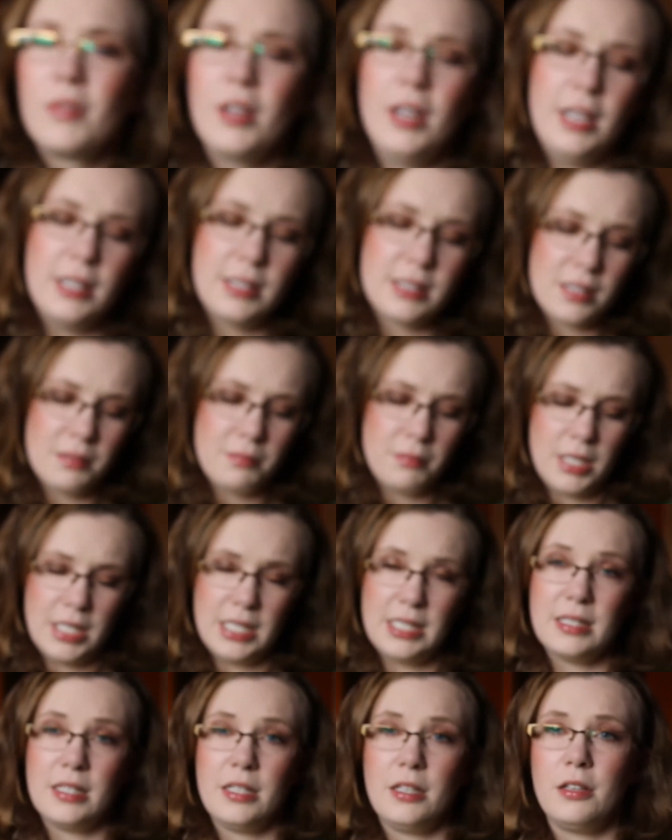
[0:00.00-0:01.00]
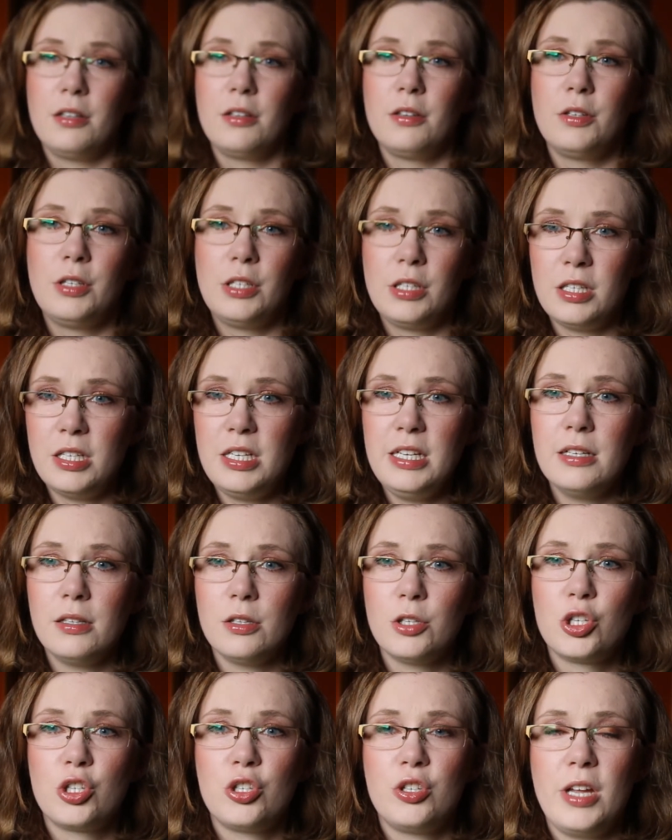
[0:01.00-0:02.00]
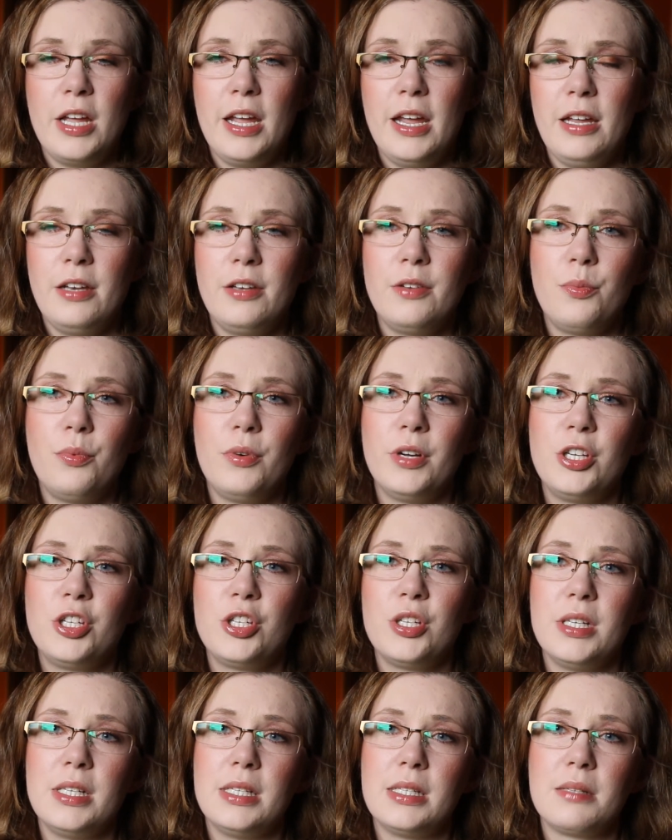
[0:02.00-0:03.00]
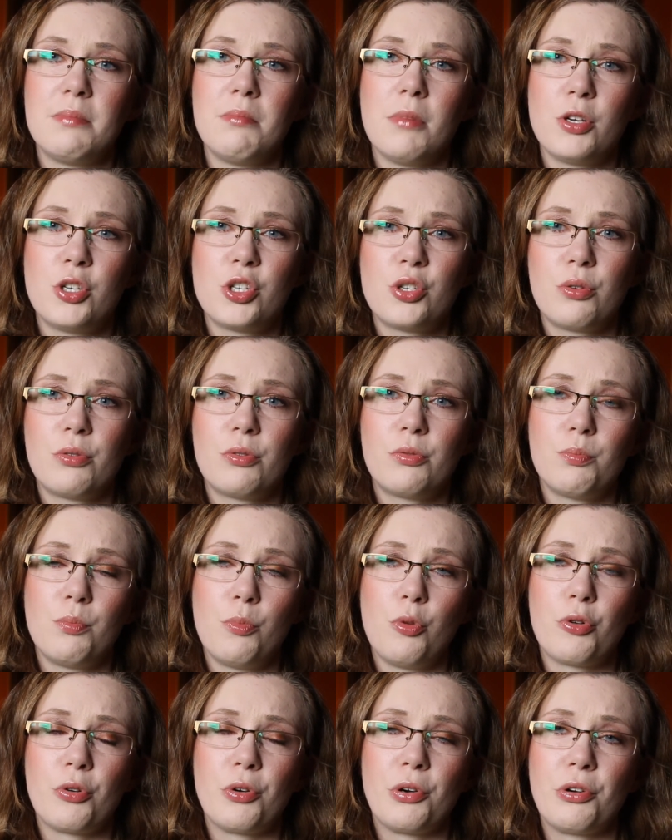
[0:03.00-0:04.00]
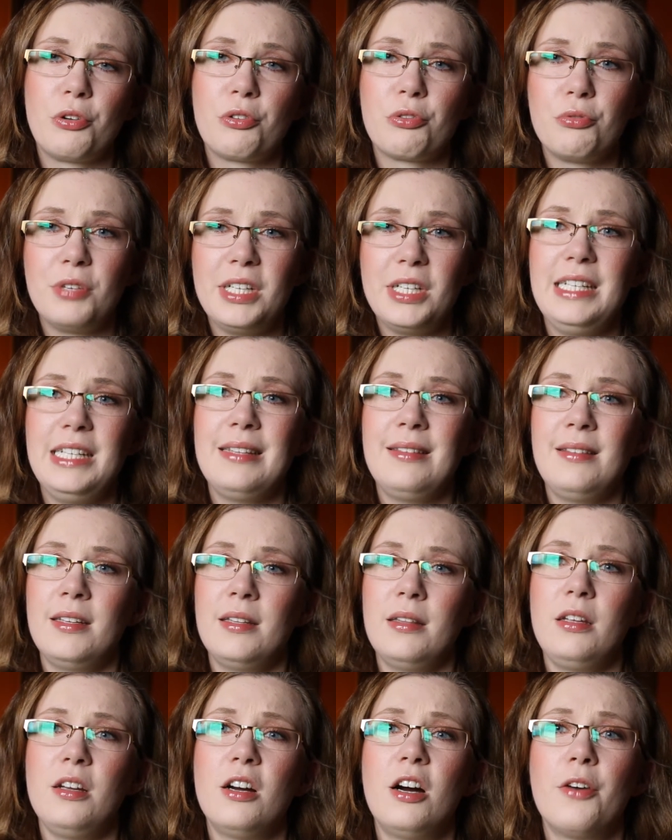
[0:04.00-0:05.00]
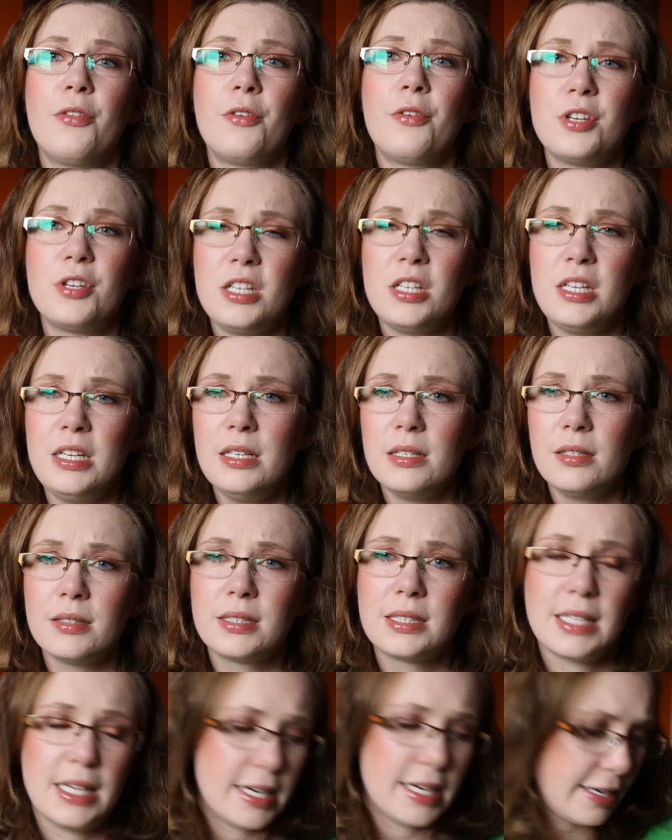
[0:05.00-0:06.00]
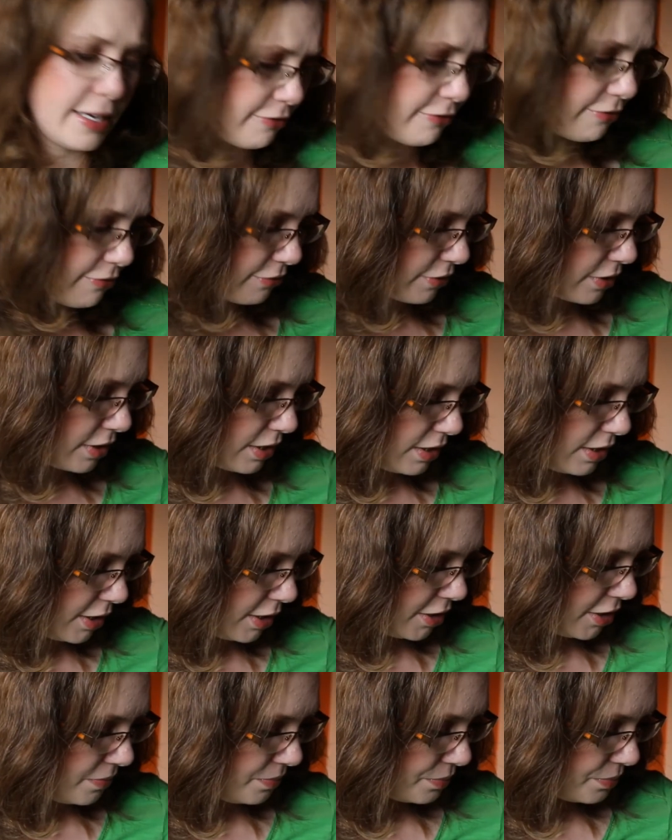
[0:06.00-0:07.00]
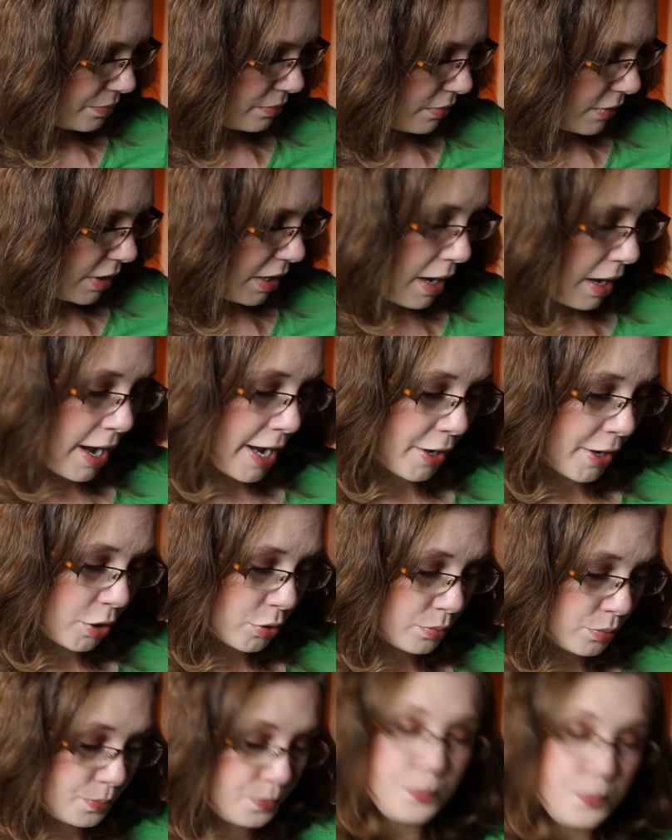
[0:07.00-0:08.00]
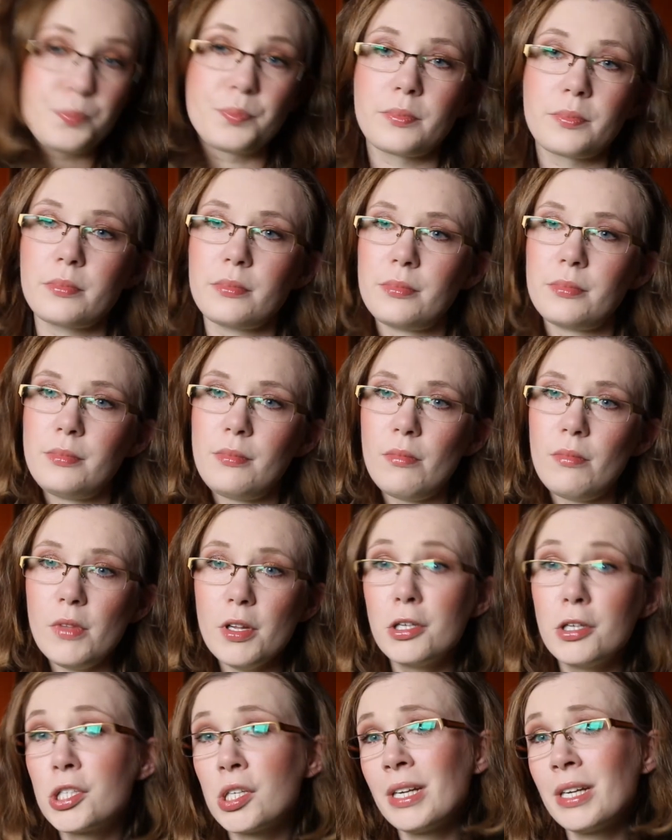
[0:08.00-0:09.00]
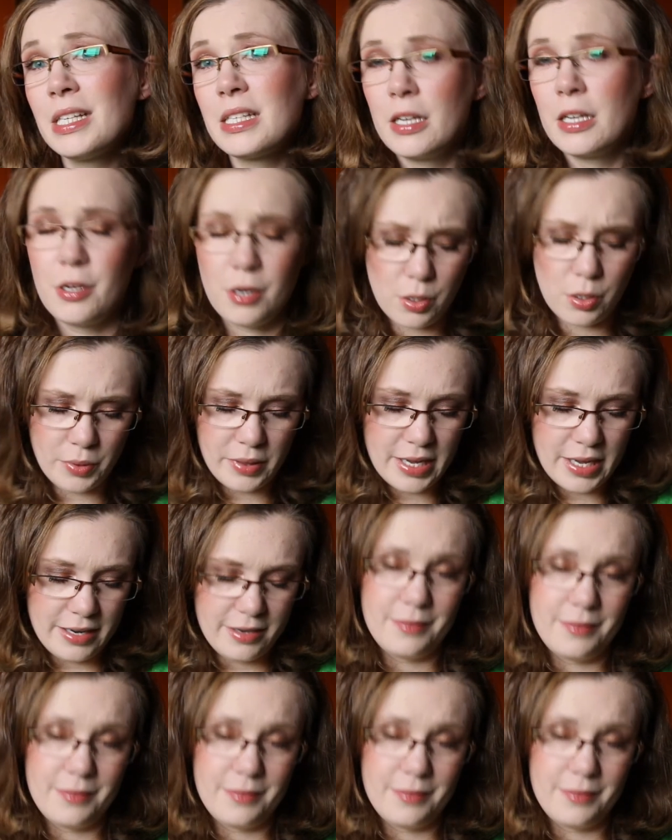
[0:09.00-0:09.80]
It's an amazing teal shade, which is much more green than the other teals I own. So I decided to go with that.